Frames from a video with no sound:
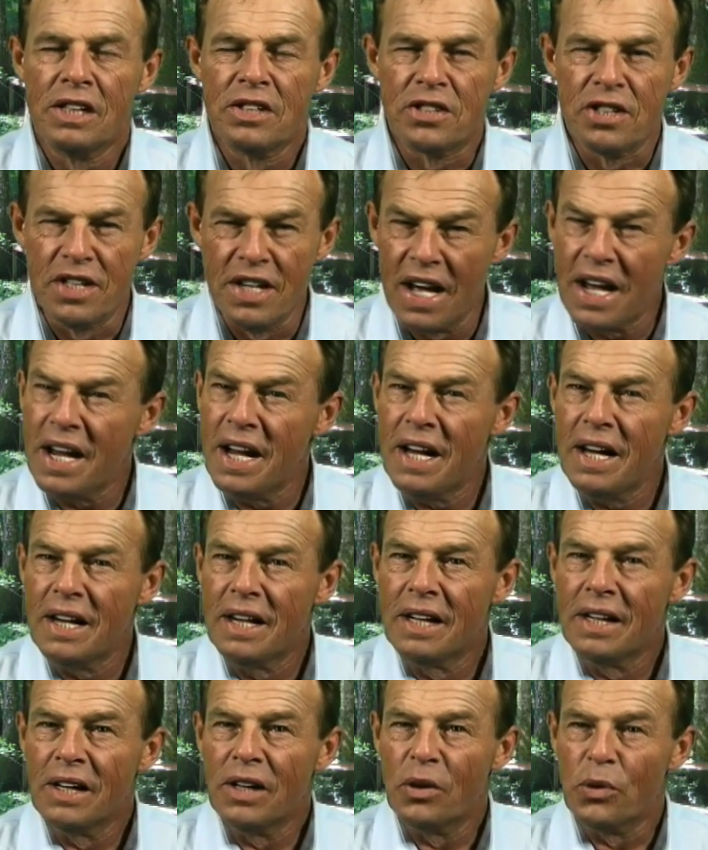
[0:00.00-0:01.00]
Today,
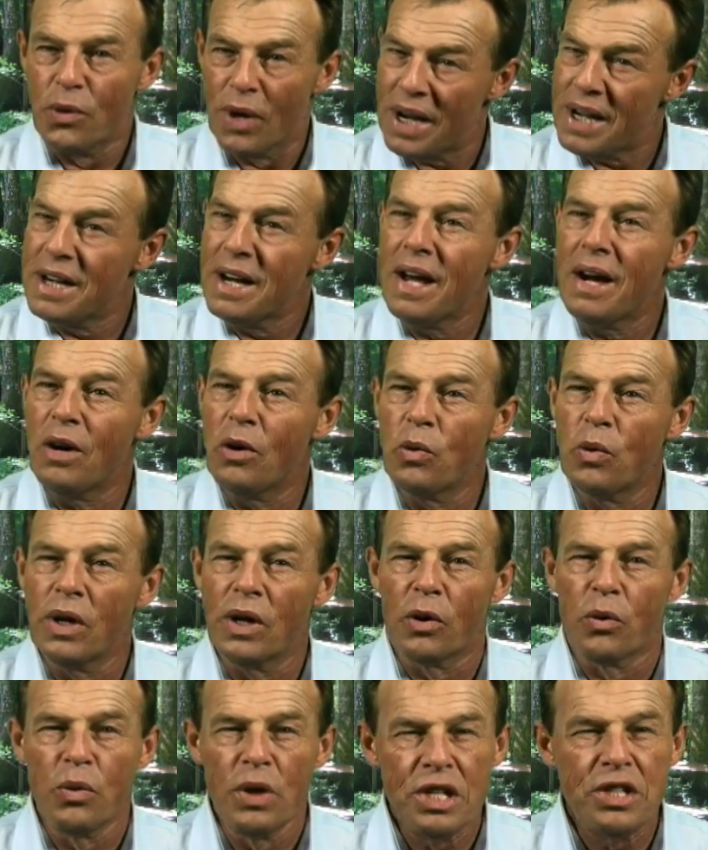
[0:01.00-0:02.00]
right now, we
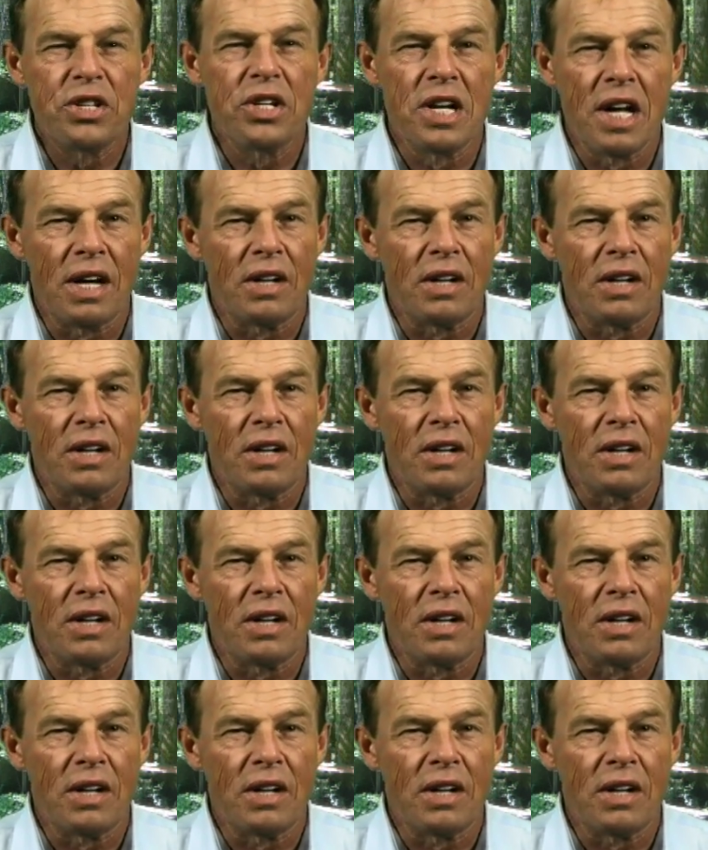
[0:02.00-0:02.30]
are reaching